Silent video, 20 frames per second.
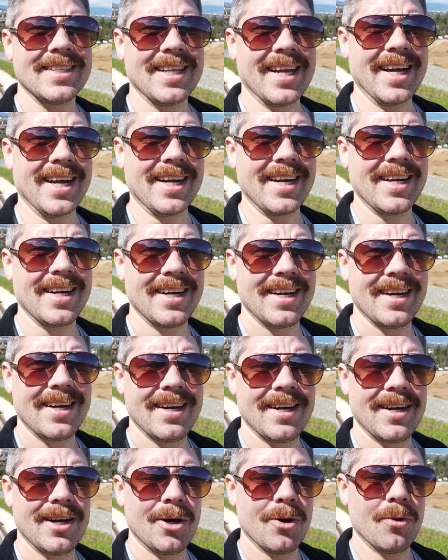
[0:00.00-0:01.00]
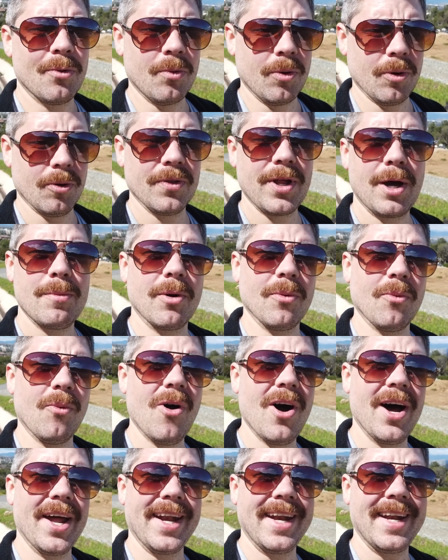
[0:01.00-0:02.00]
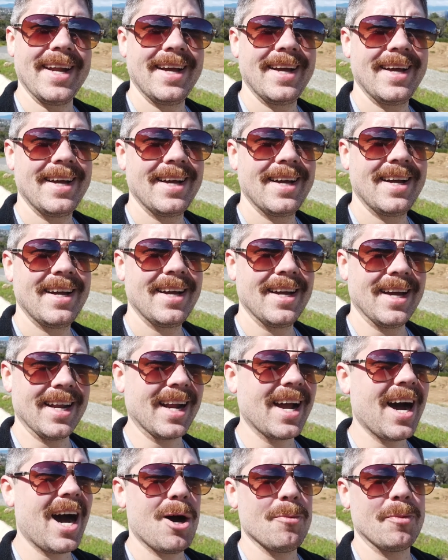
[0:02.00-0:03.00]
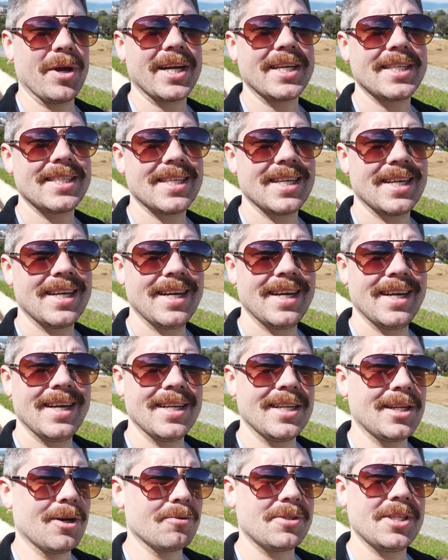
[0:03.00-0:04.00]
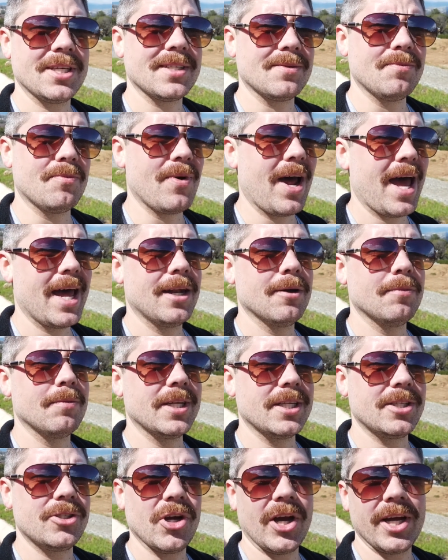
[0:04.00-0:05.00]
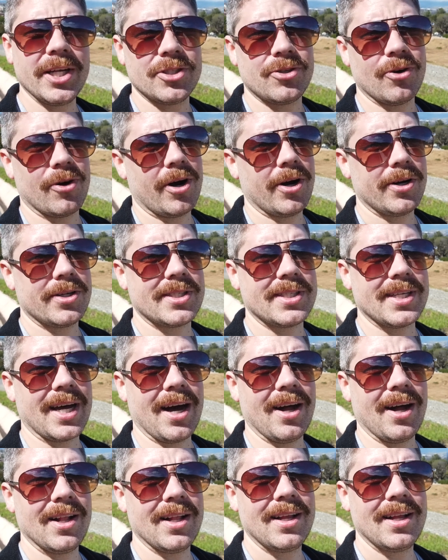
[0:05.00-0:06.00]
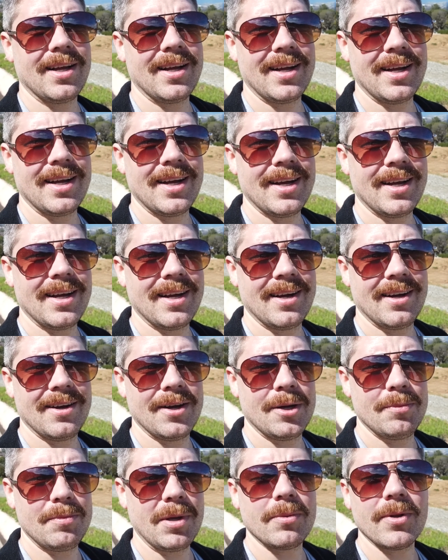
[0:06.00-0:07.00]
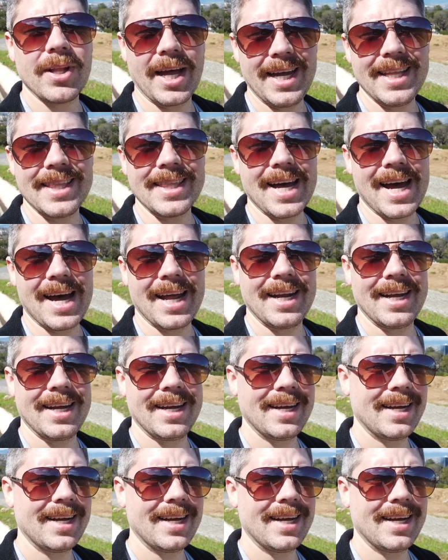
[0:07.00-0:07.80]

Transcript: It's like rule number one in comics don't just randomly change your art style. People hate that.